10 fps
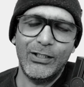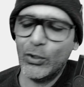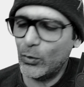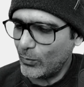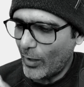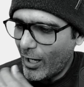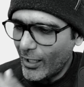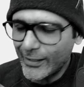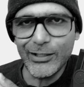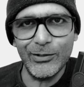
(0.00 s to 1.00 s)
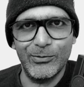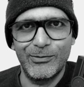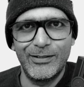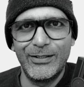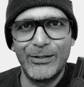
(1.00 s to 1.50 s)
Who are you?
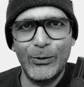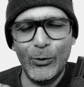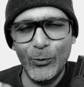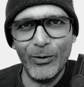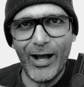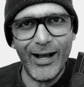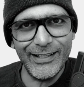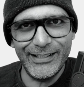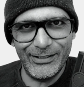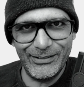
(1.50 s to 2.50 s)
Who are you